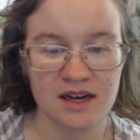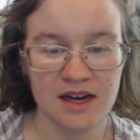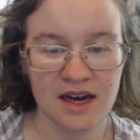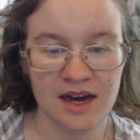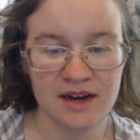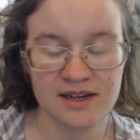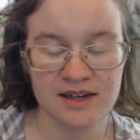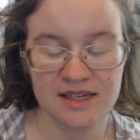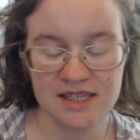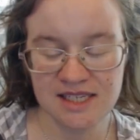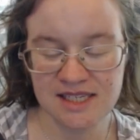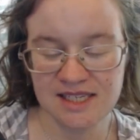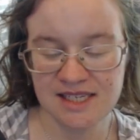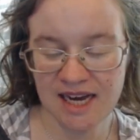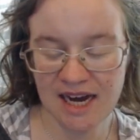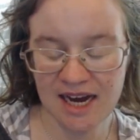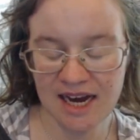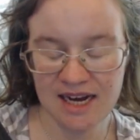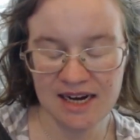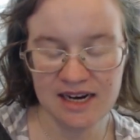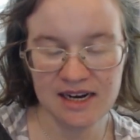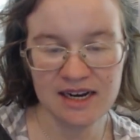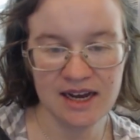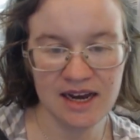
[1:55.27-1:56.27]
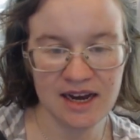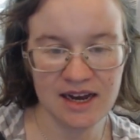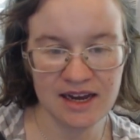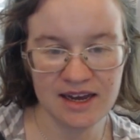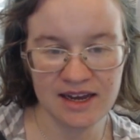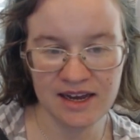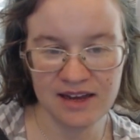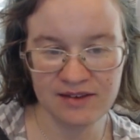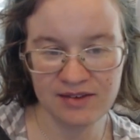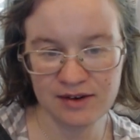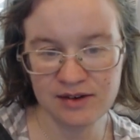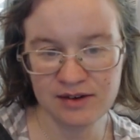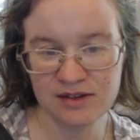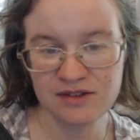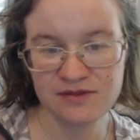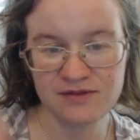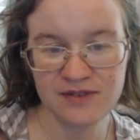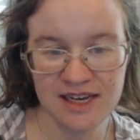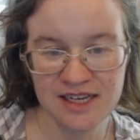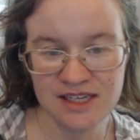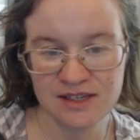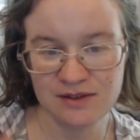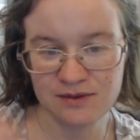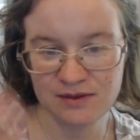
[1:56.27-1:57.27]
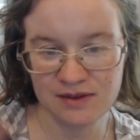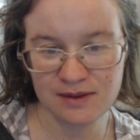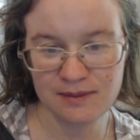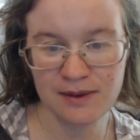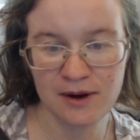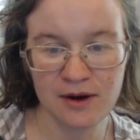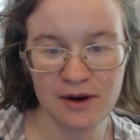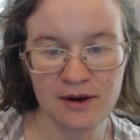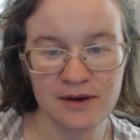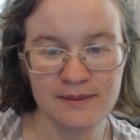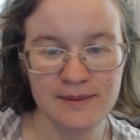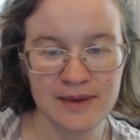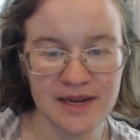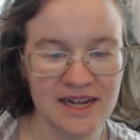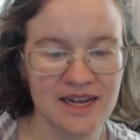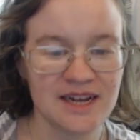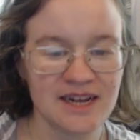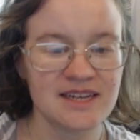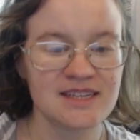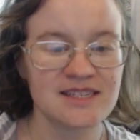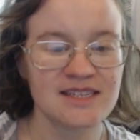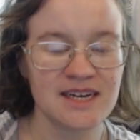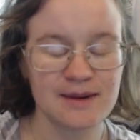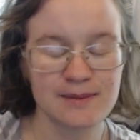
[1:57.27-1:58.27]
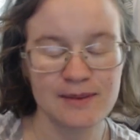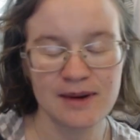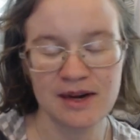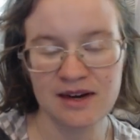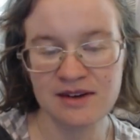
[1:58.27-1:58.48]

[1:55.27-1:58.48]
I'd scan if I was faced with a poem in an exam,